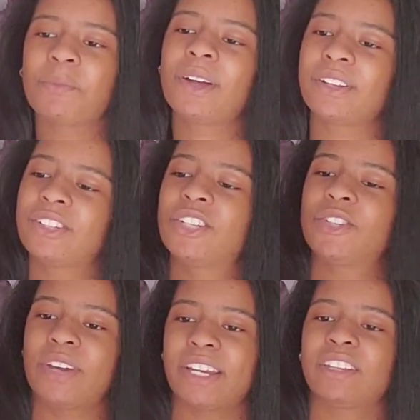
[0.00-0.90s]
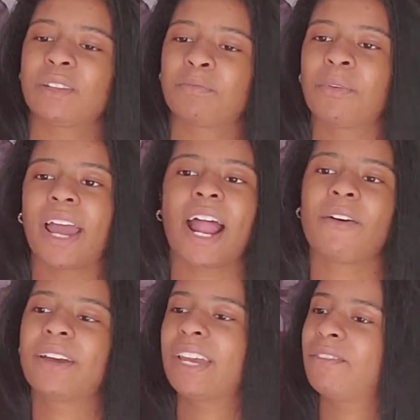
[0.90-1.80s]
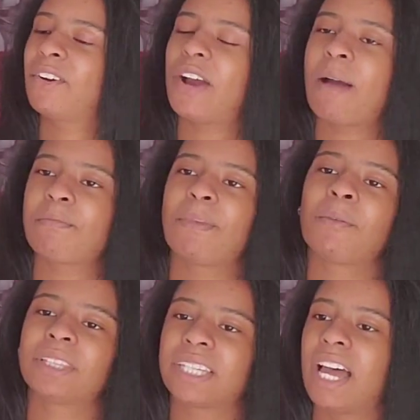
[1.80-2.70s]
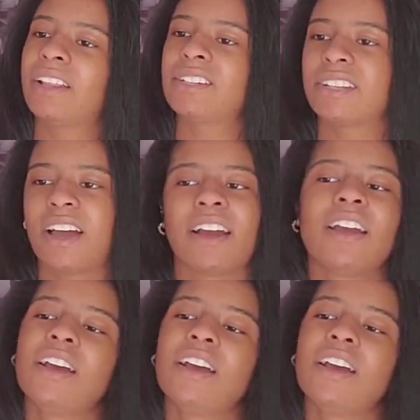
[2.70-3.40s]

went straight to the point. I don't give a crap about what the colors are.